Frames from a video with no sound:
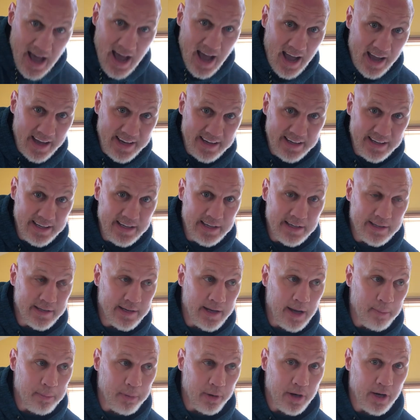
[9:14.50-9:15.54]
I can eat an
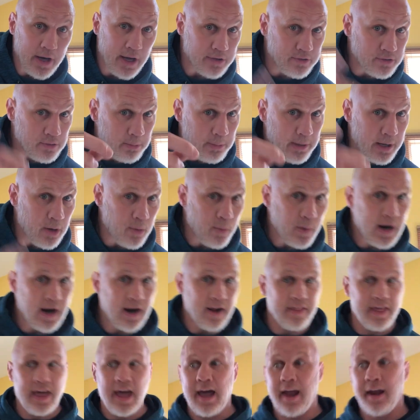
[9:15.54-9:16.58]
uppercut, so be aware
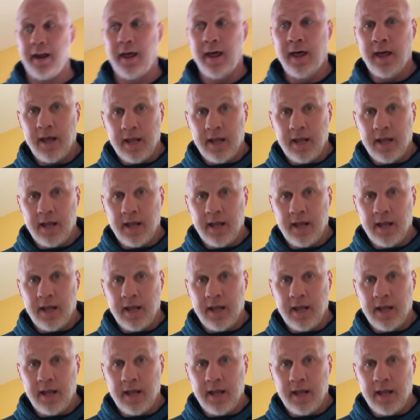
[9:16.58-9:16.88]
of that.